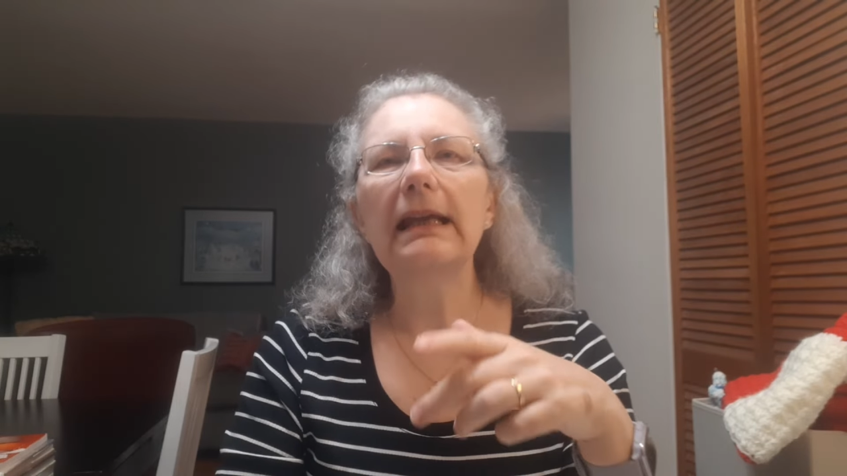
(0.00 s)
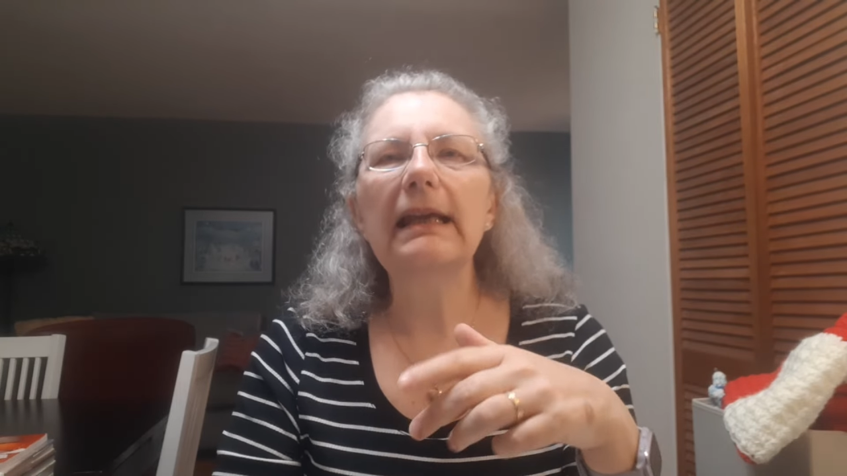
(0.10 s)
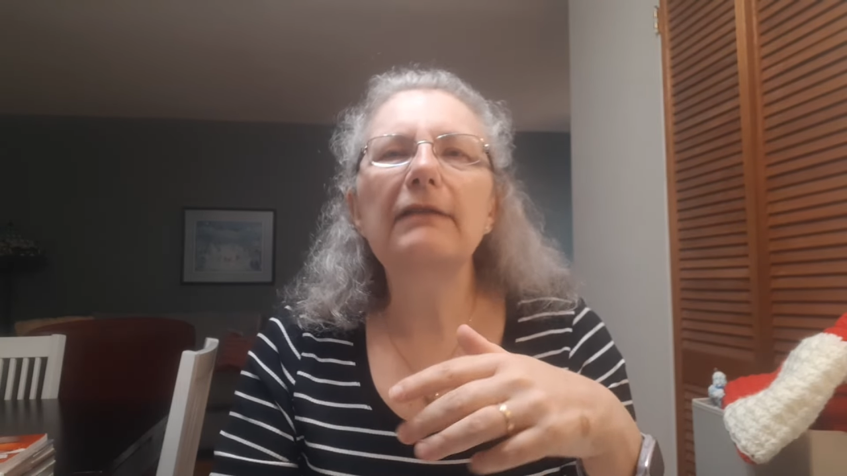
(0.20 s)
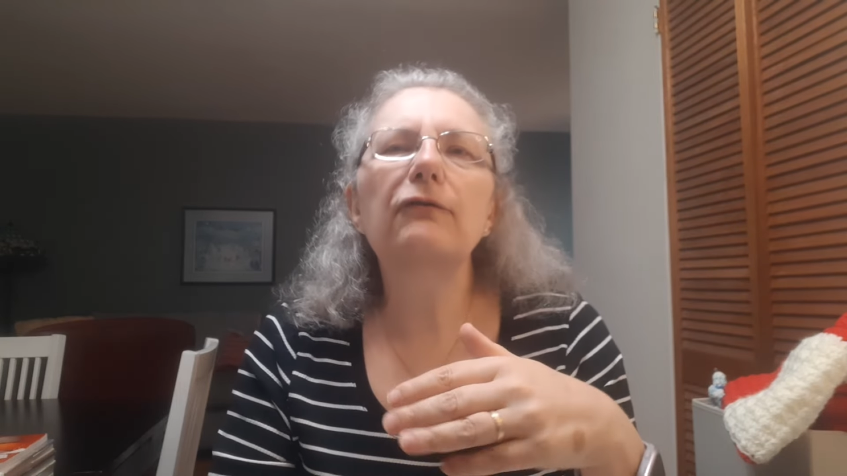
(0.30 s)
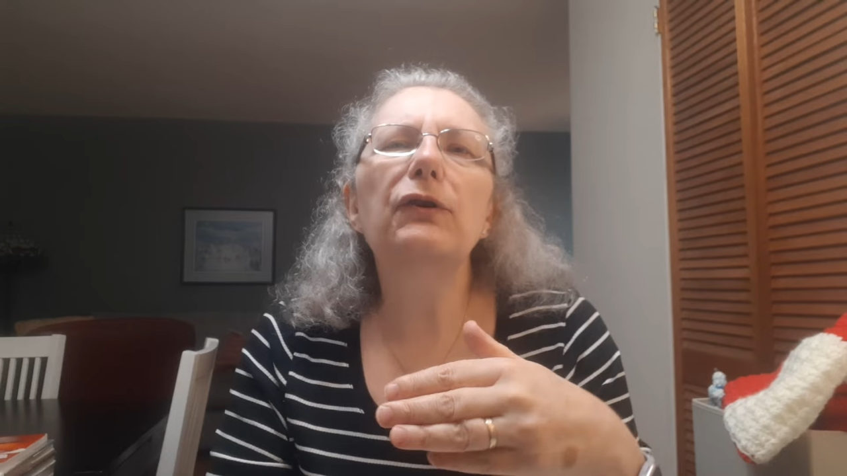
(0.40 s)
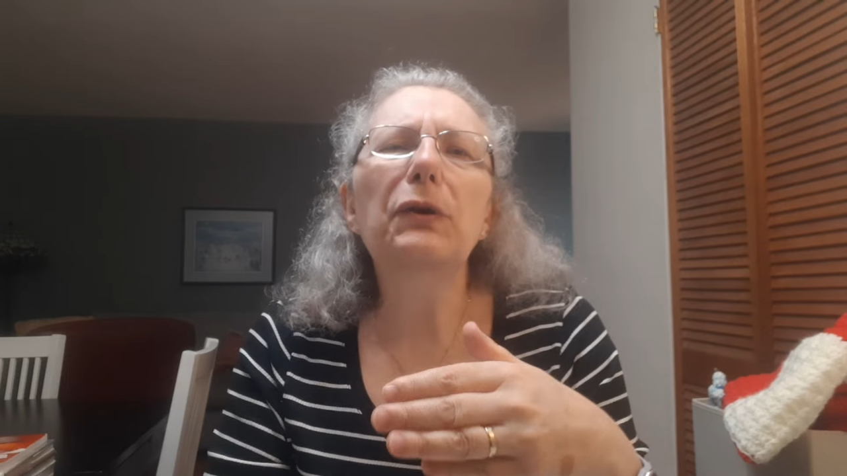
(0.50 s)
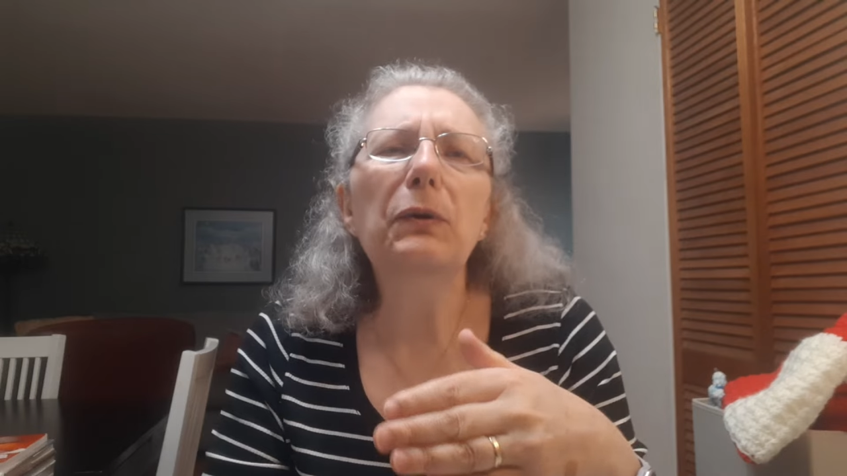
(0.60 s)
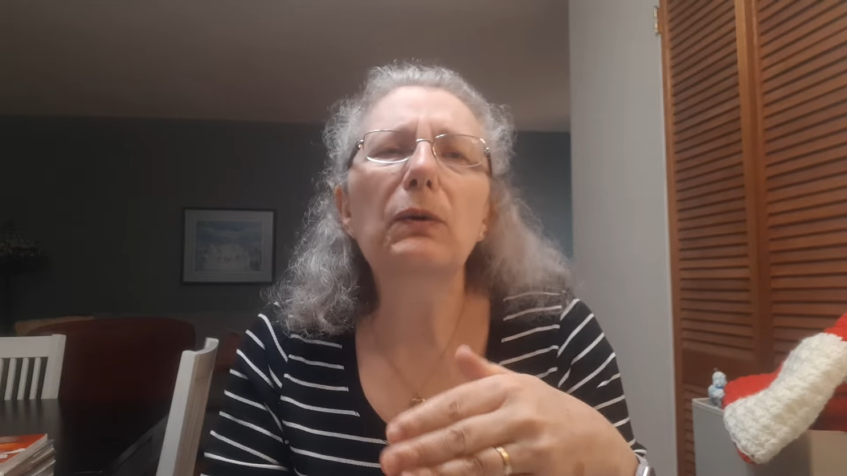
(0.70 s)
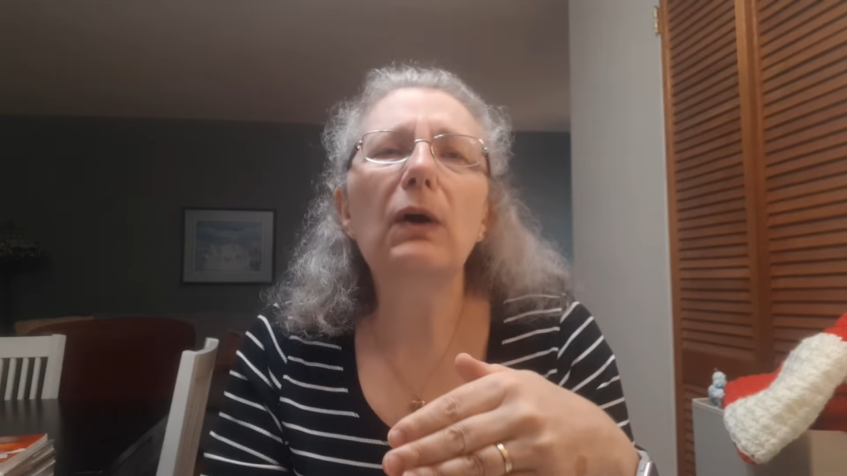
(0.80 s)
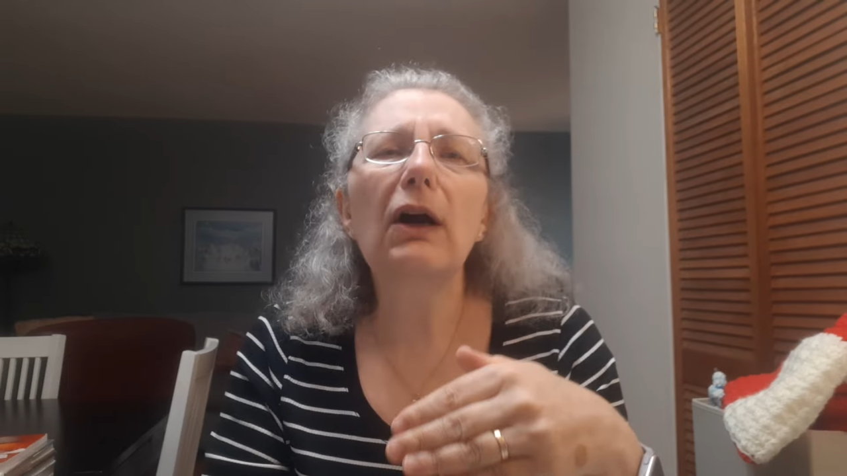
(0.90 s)
If
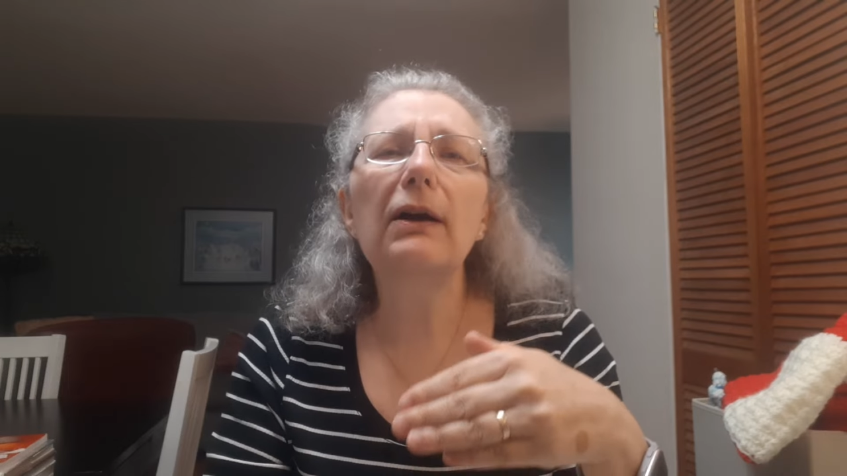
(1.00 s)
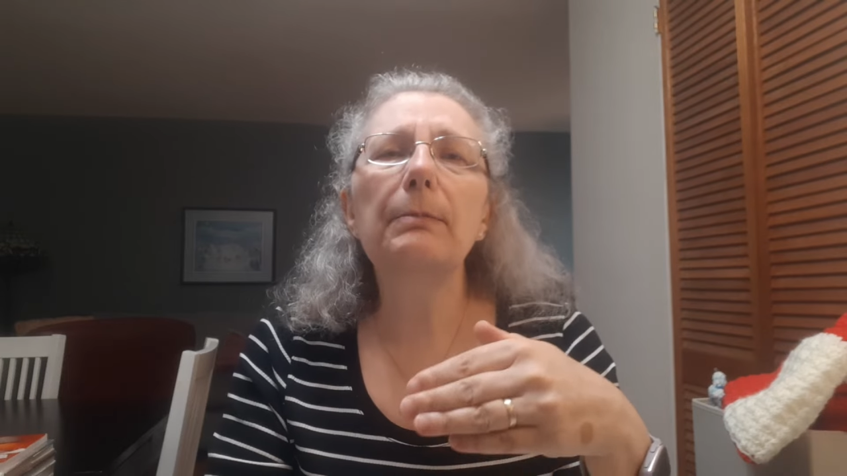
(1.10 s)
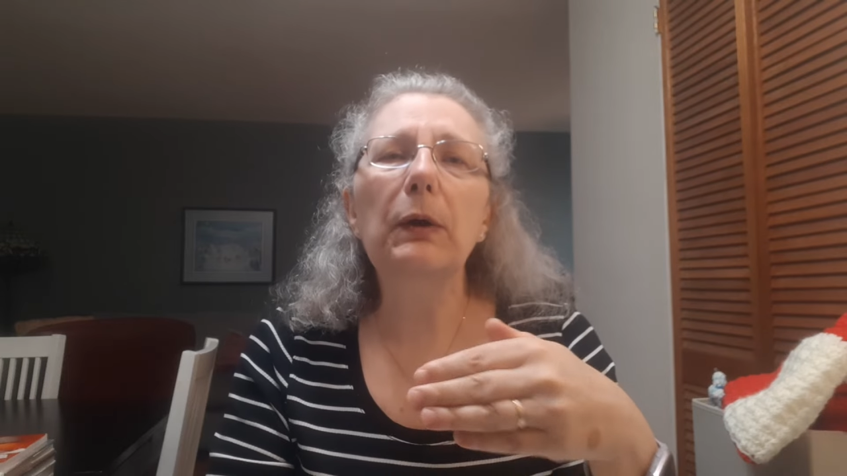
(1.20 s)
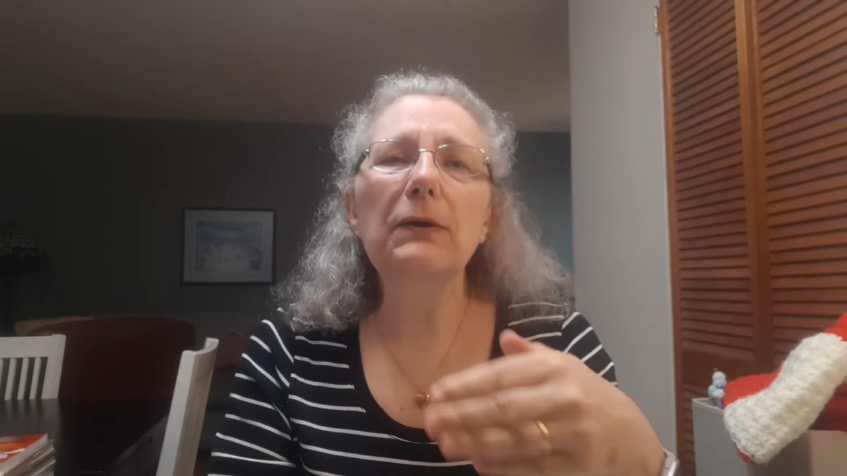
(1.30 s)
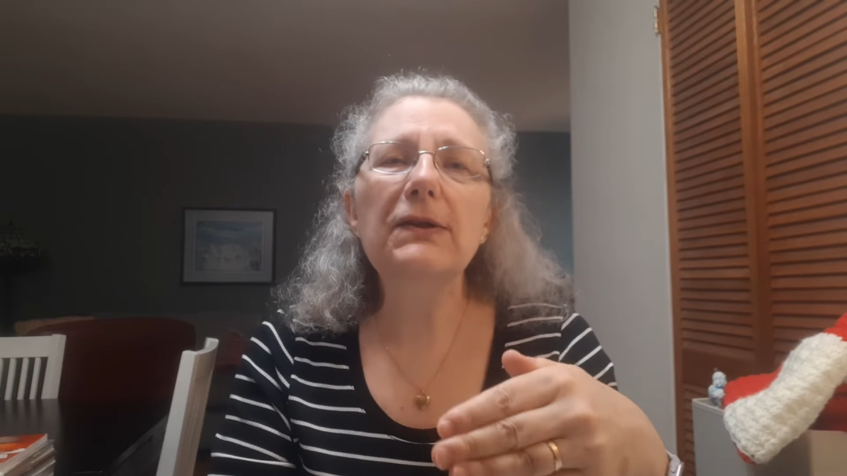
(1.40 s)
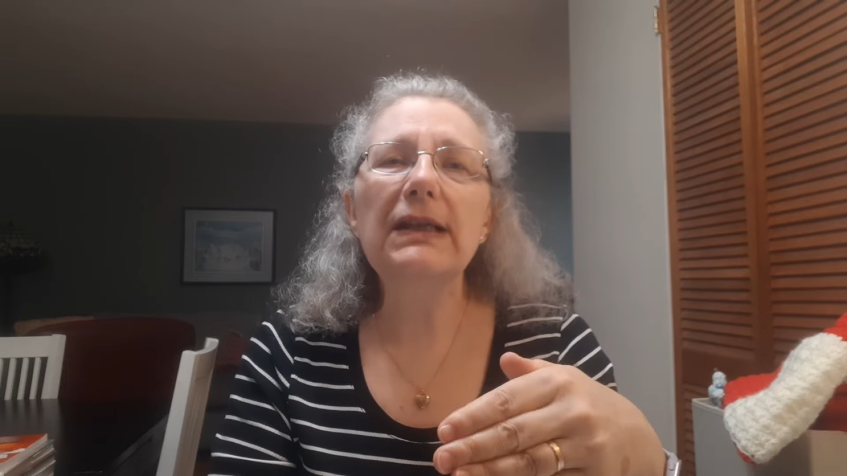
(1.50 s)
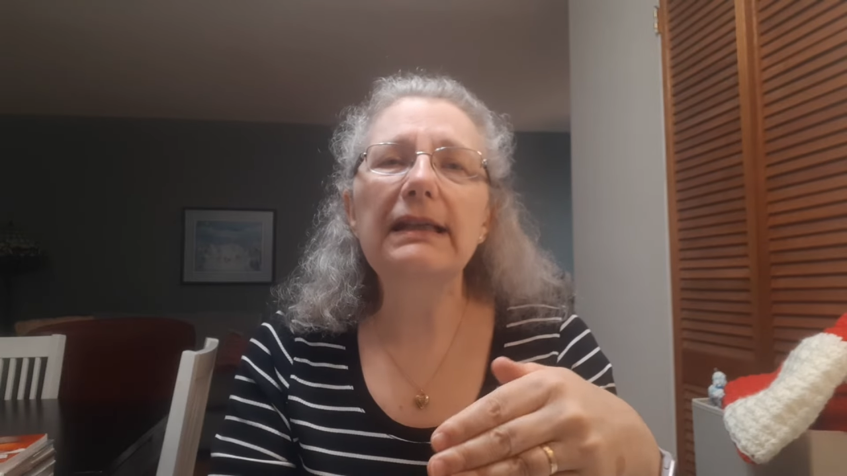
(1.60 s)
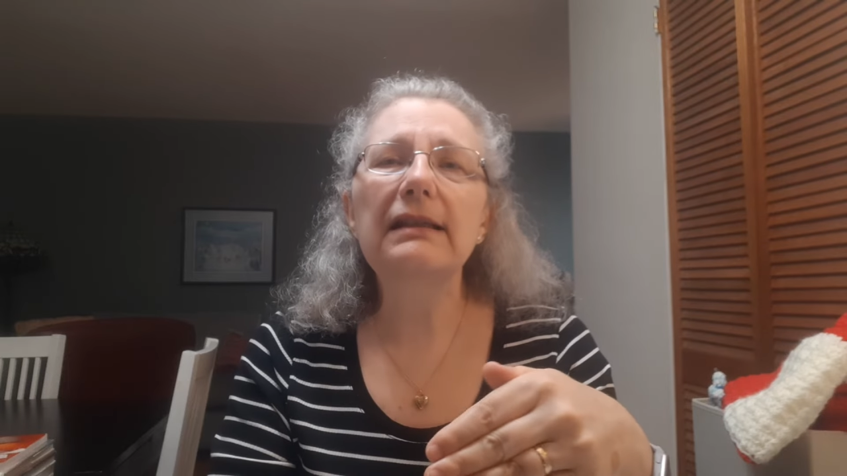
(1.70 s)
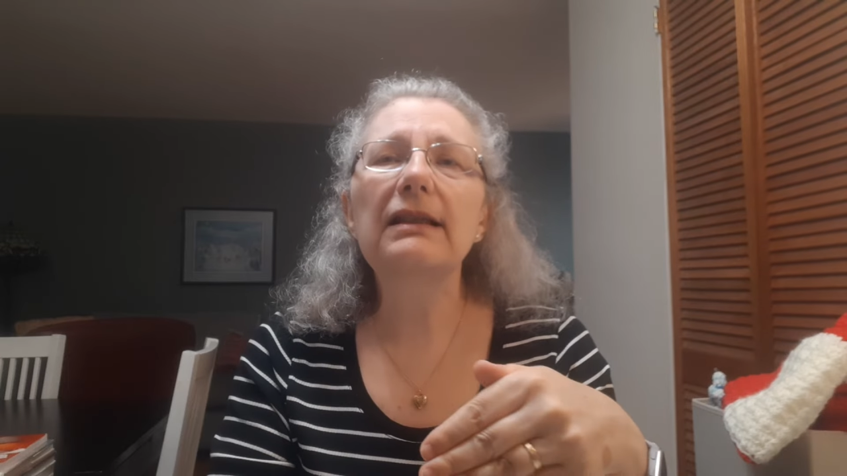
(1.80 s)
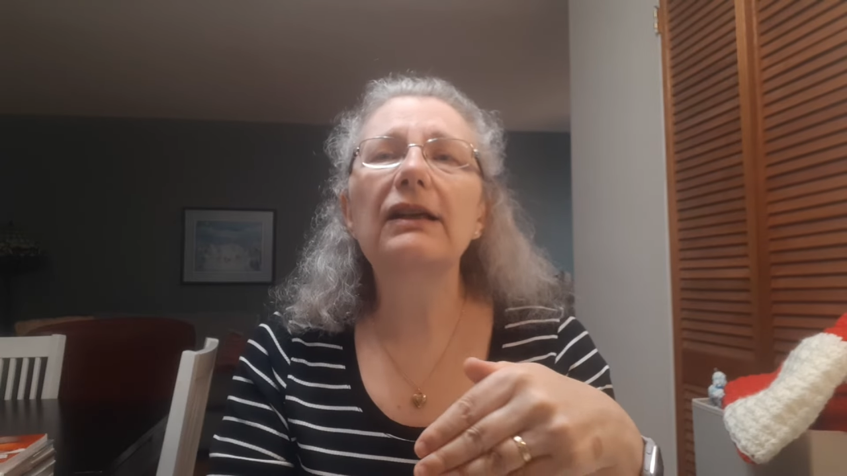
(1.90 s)
you are a
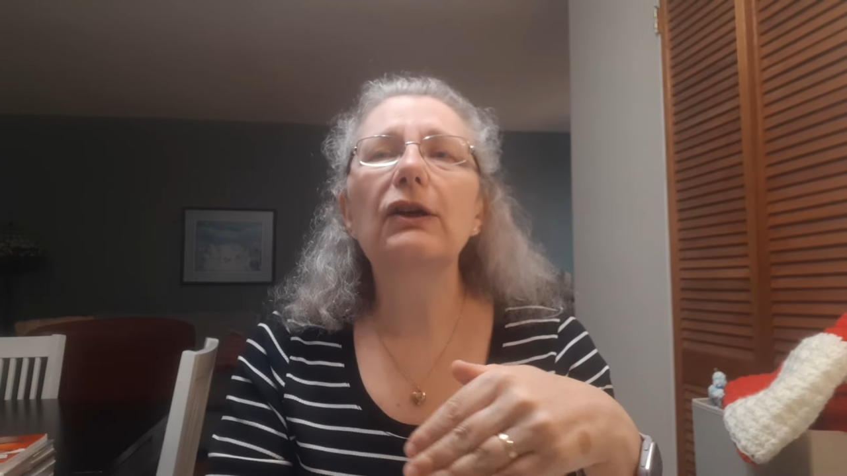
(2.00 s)
person